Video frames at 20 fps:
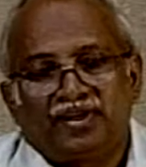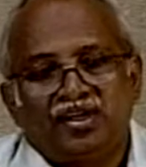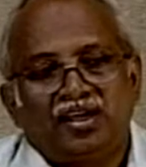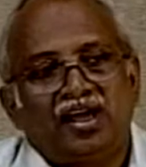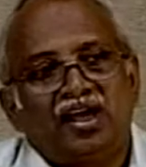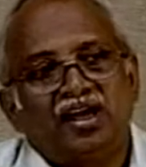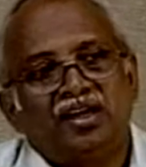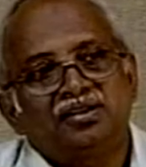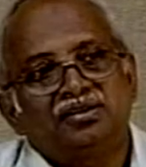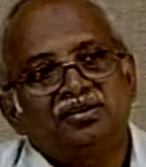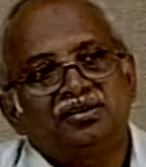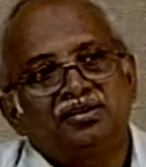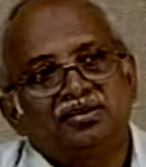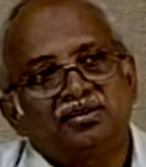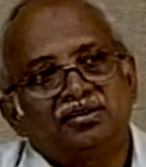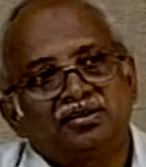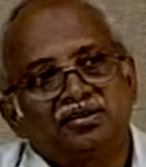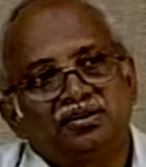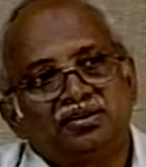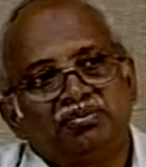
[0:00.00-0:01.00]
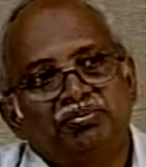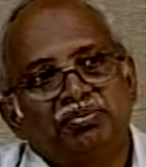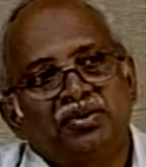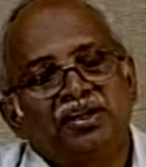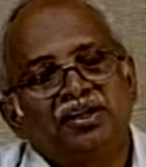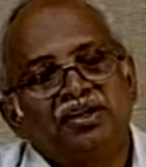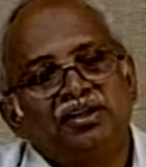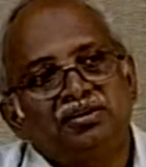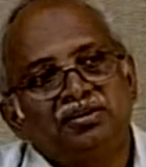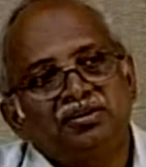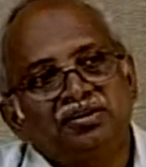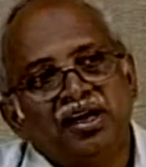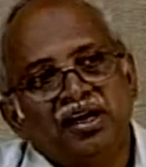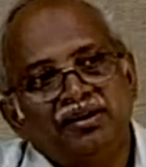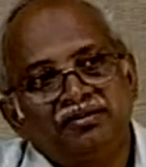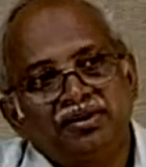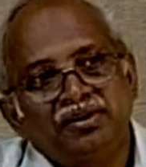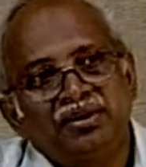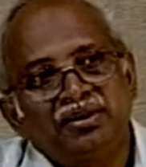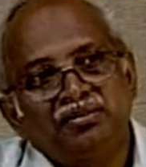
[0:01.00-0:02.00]
and depending on the
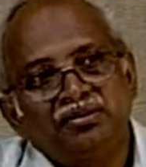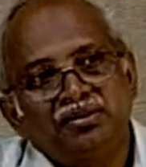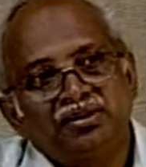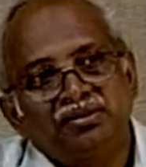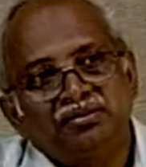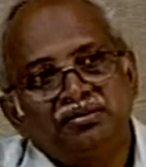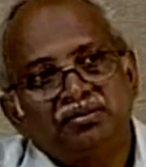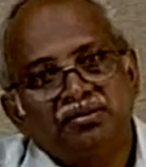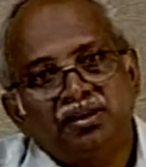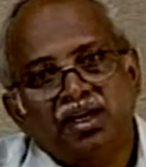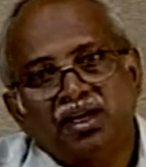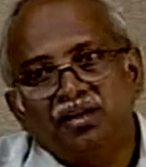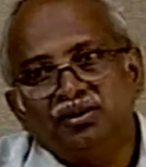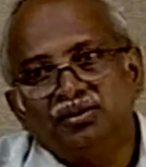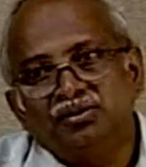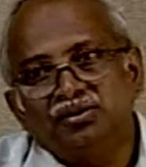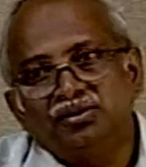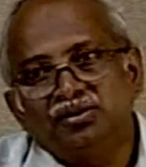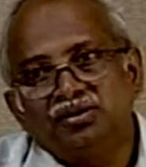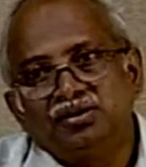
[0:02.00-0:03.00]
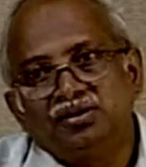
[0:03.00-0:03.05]
availability of cargo,